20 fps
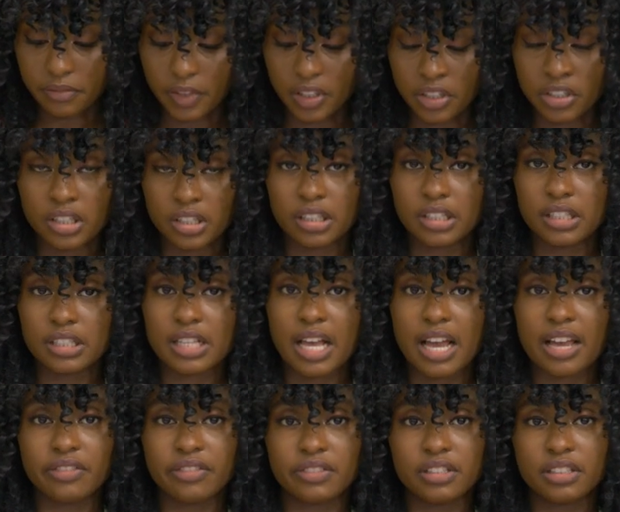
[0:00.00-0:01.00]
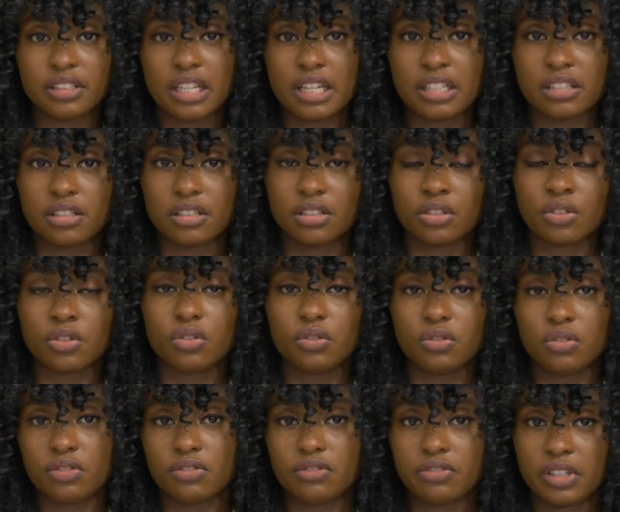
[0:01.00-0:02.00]
because I feel that's
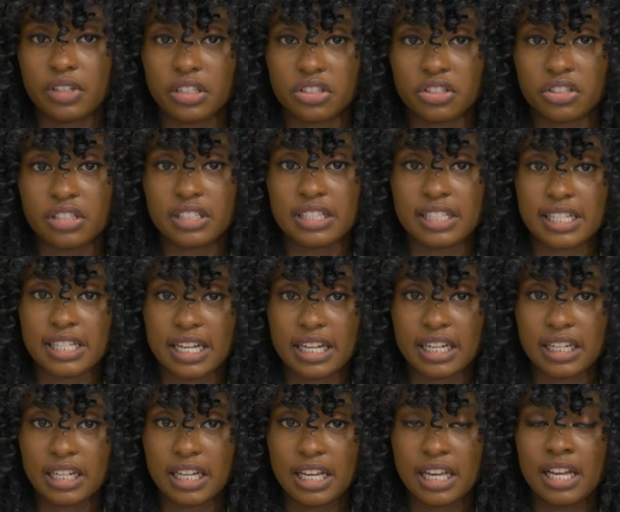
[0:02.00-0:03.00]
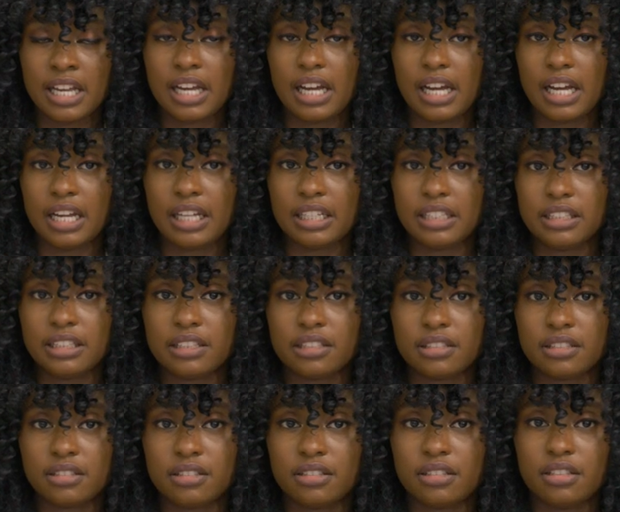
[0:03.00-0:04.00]
close to fashion design and
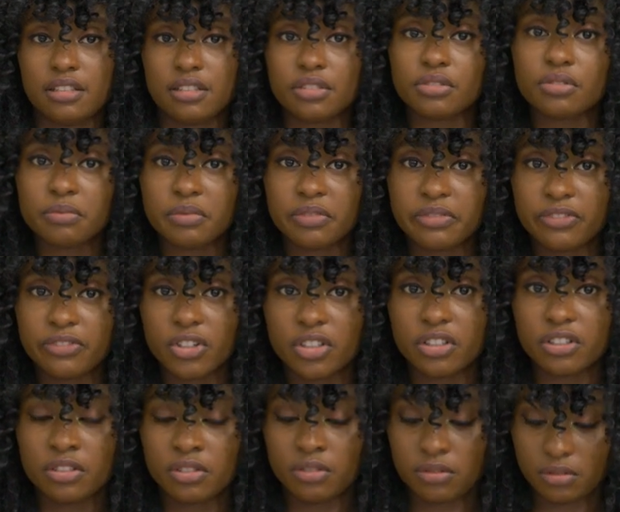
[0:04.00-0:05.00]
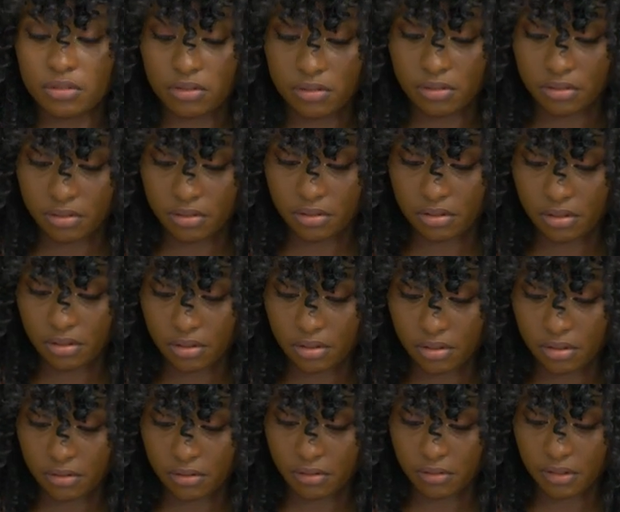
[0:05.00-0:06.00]
it will be fun too.
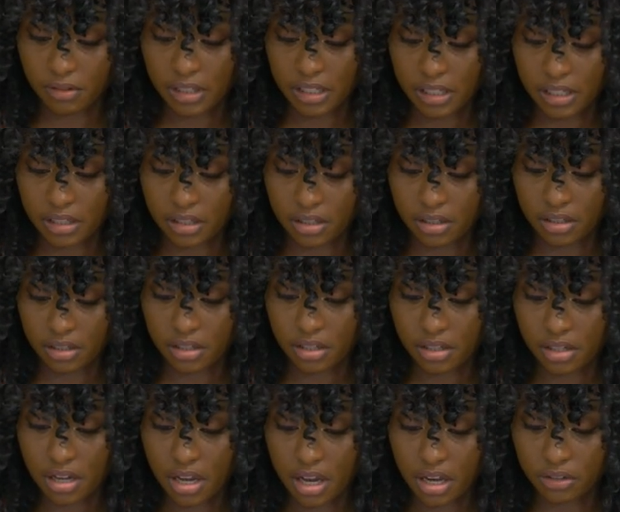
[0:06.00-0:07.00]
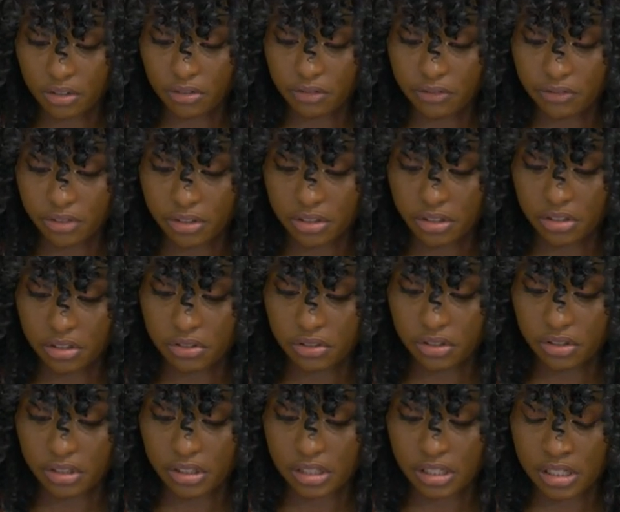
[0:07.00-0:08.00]
So I'd go for
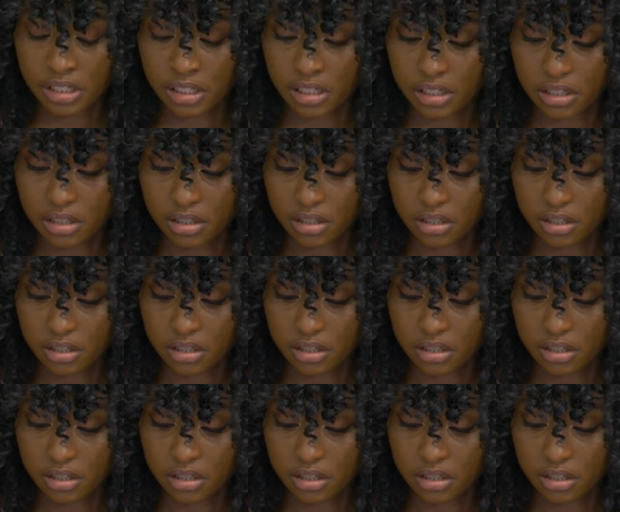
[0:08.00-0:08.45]
interior design.